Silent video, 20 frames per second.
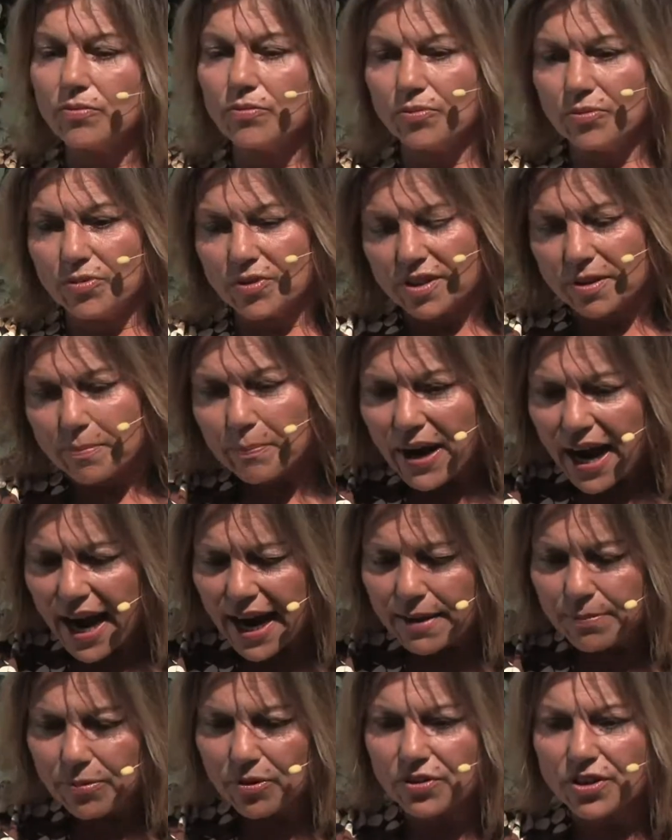With the
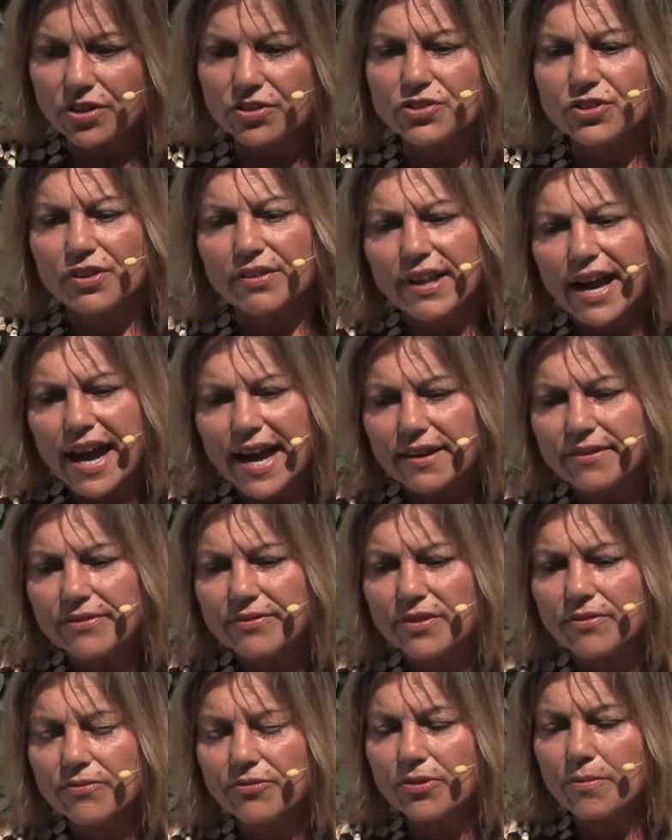Bible, there's a lot of
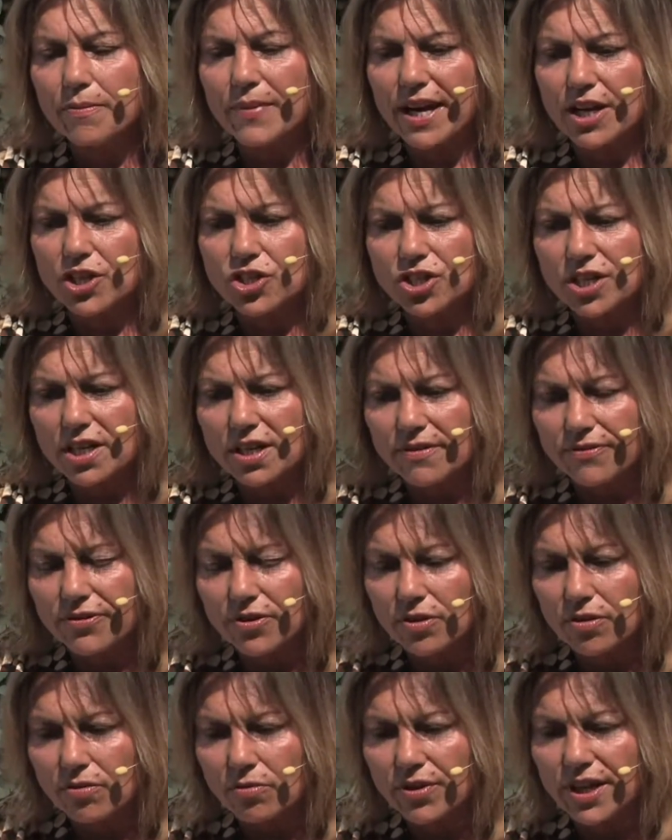information. If
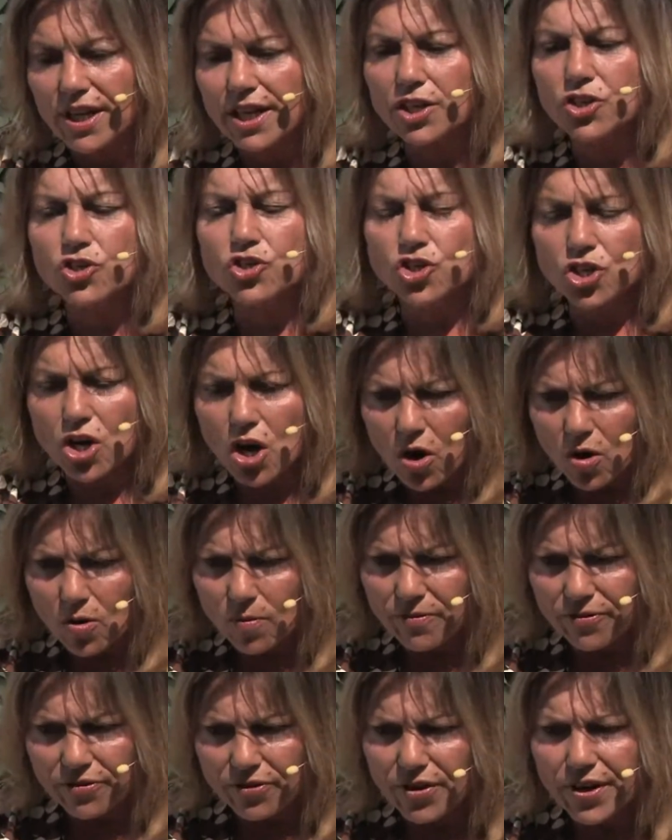you read
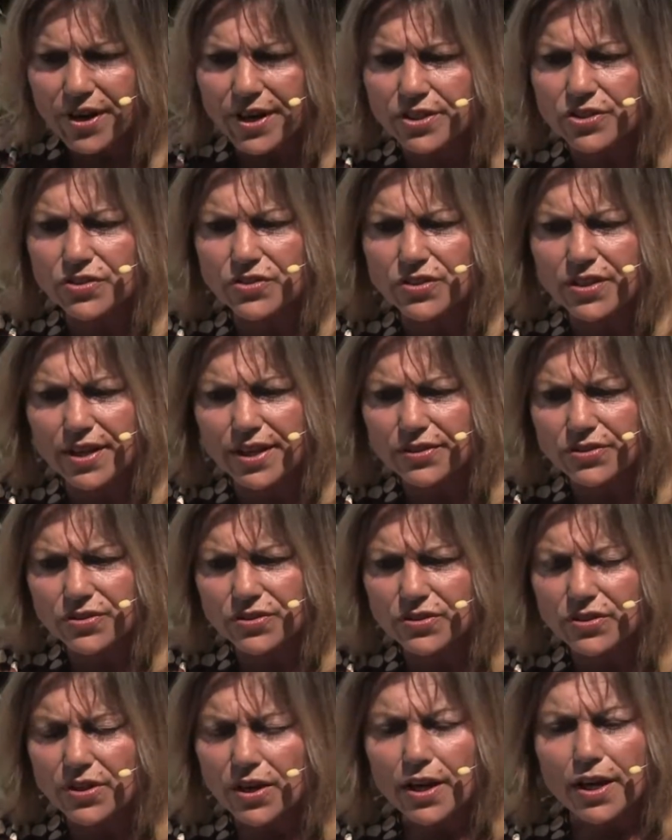Job, for
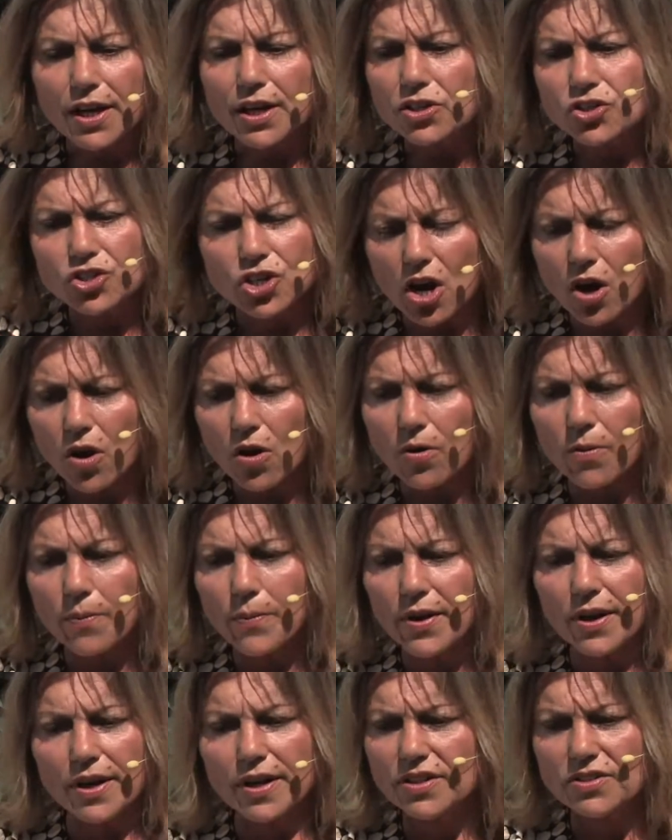instance,
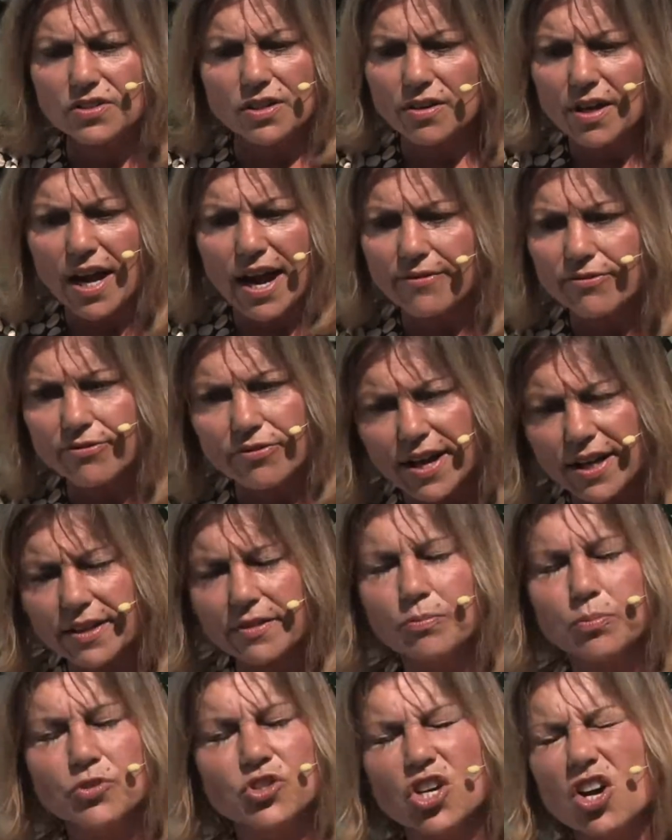I've
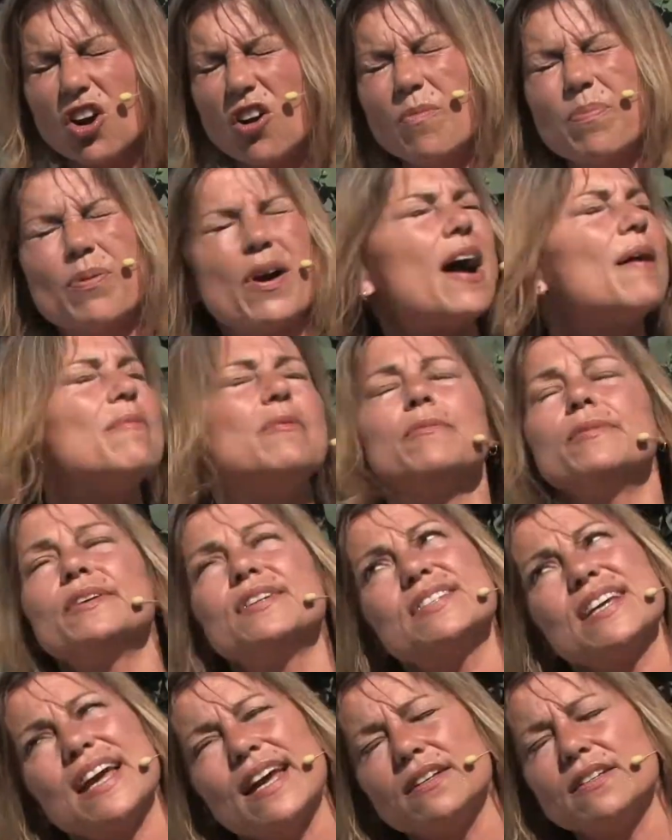read Job probably
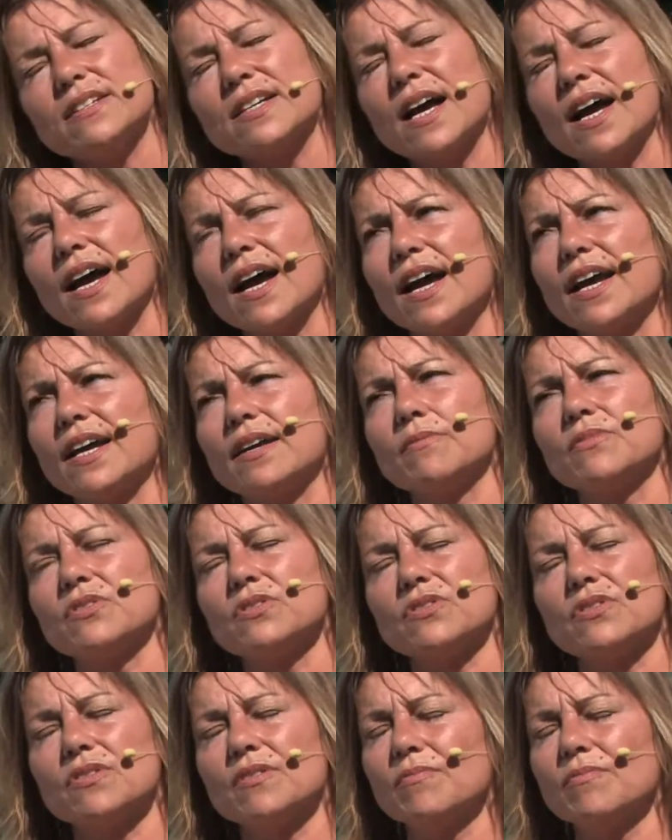10 times.